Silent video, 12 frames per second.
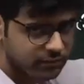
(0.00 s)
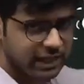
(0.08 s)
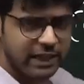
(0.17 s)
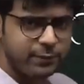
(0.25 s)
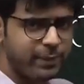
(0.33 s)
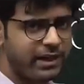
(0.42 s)

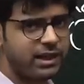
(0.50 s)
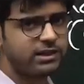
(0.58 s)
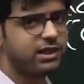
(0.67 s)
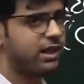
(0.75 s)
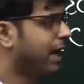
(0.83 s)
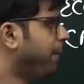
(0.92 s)

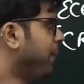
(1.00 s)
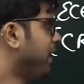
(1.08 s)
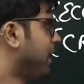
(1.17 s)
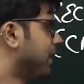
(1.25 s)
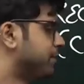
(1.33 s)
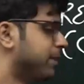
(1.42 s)
expenditure,
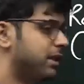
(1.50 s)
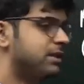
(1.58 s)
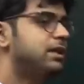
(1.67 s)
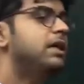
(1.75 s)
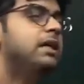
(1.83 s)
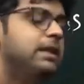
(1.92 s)
capital expenditure.
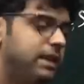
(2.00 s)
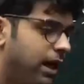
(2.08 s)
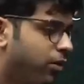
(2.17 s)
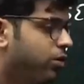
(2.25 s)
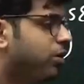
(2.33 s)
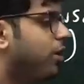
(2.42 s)

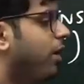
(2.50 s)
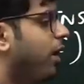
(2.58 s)
Now,